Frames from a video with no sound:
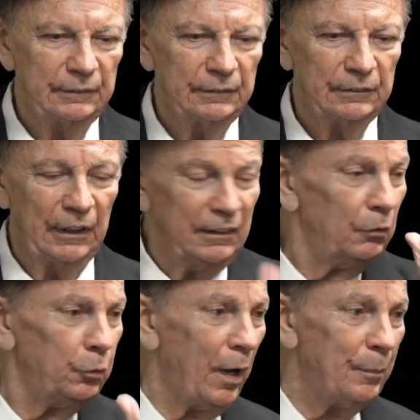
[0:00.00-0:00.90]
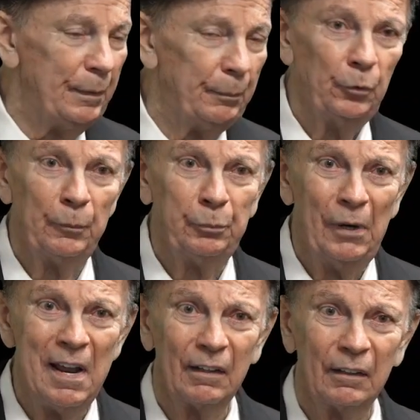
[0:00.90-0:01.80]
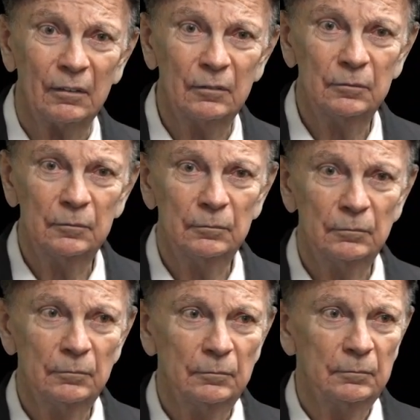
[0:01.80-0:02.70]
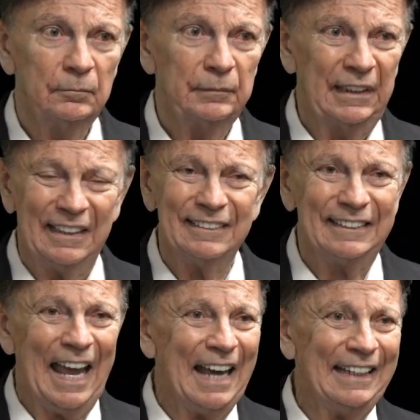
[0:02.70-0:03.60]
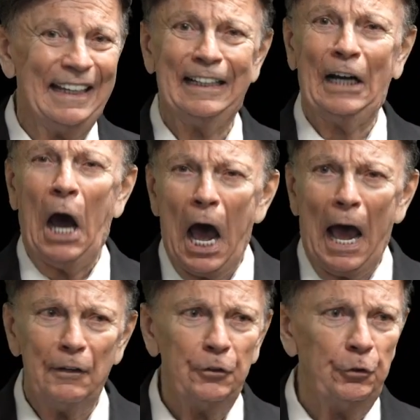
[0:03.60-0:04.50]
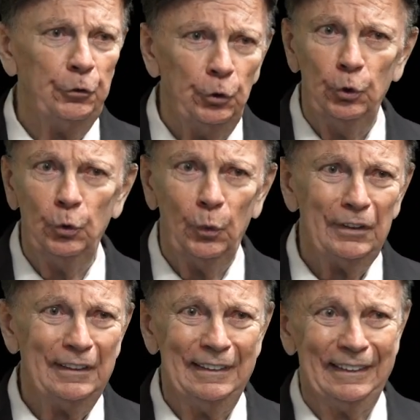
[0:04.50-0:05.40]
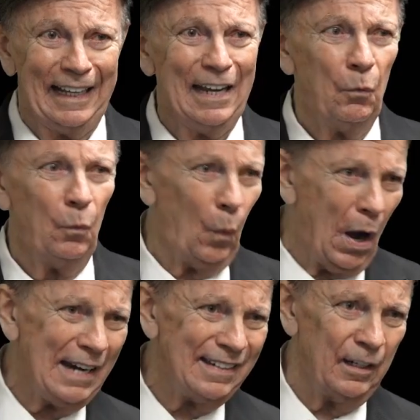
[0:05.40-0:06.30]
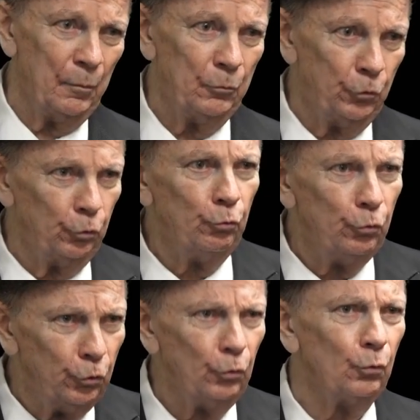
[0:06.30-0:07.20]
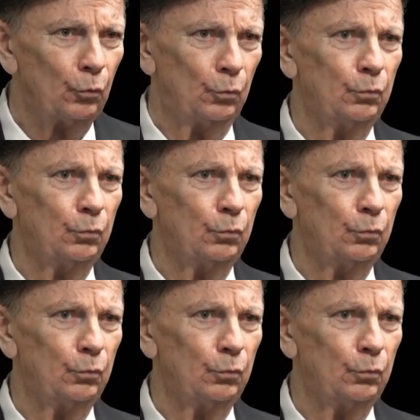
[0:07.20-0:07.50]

Then that's why people quit praying. Because they can't get God to do what they want him to do.